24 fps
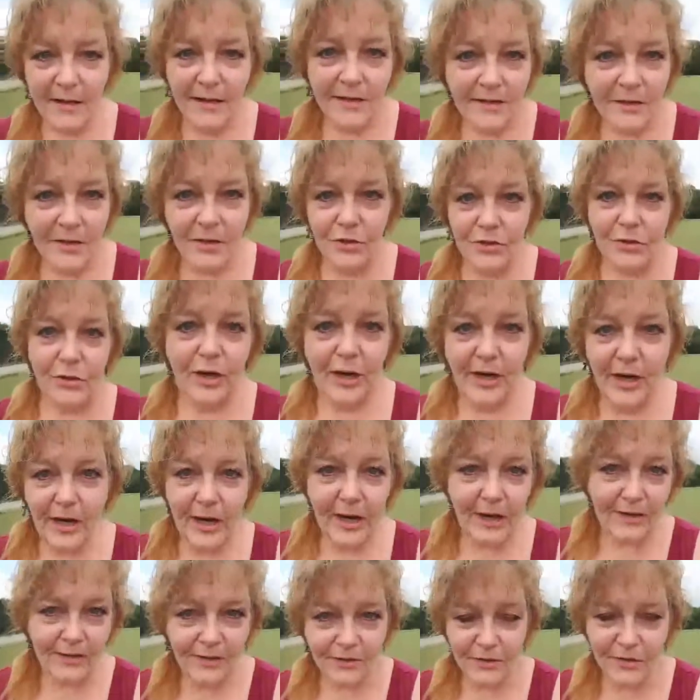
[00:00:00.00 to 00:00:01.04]
to drink
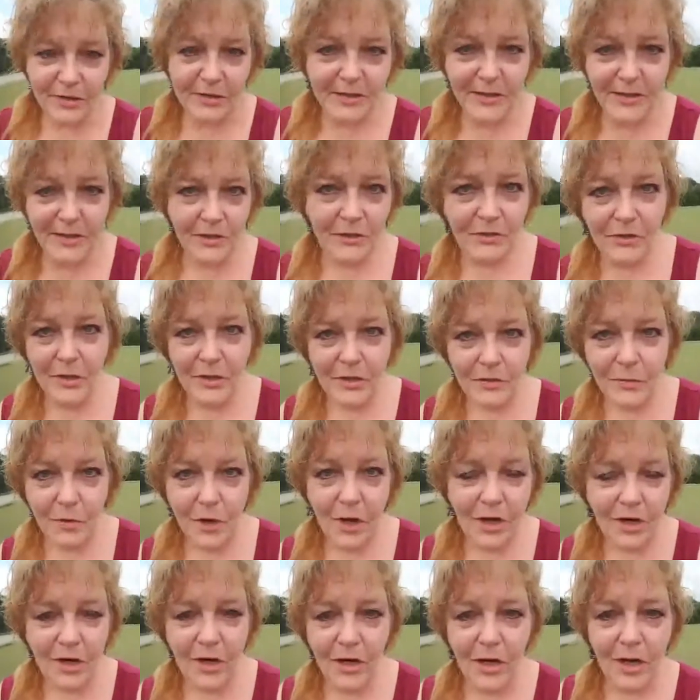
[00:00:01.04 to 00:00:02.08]
extra citrus water,